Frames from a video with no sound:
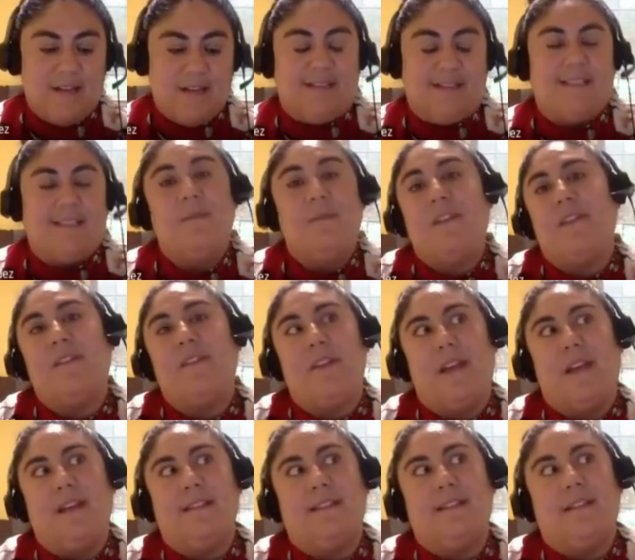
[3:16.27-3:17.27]
Some of the
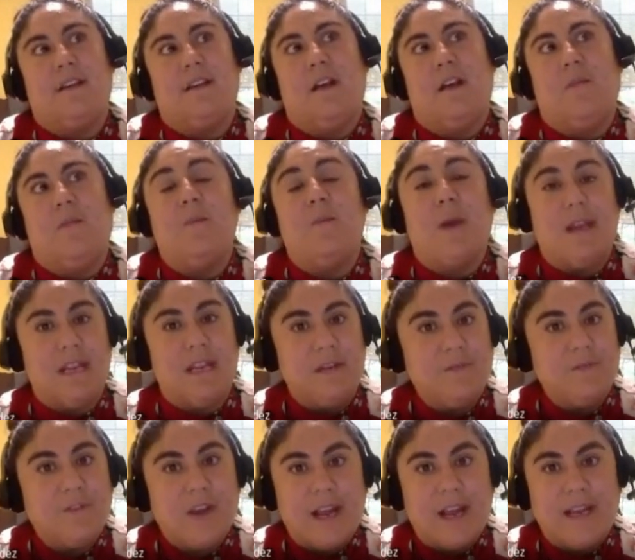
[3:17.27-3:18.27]
things we went
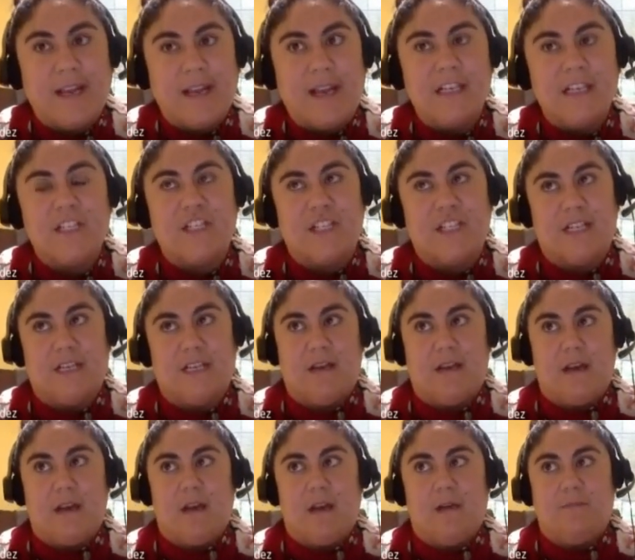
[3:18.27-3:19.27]
in for ADHD.